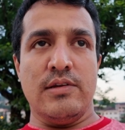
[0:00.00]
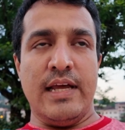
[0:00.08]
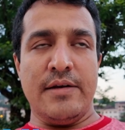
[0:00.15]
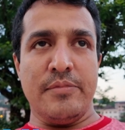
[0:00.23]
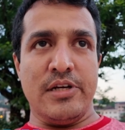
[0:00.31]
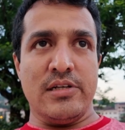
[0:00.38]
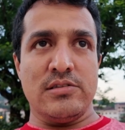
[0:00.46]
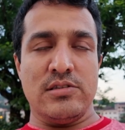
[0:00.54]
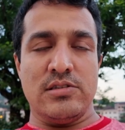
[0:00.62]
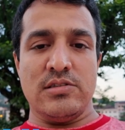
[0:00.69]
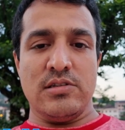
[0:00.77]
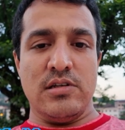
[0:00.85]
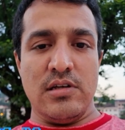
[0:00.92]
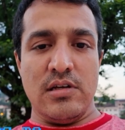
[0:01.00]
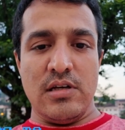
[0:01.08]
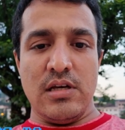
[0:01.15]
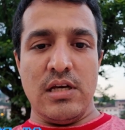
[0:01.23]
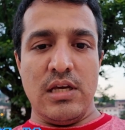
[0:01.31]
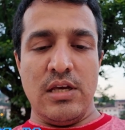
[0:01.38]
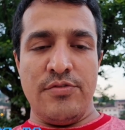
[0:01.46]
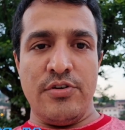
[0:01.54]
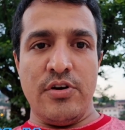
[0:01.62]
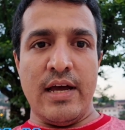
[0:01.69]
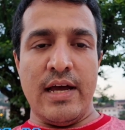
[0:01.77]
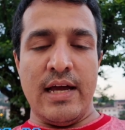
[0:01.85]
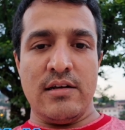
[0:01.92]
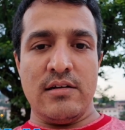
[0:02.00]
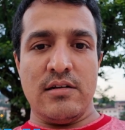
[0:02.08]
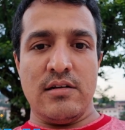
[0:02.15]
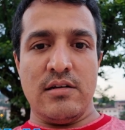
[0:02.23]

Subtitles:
That means if you had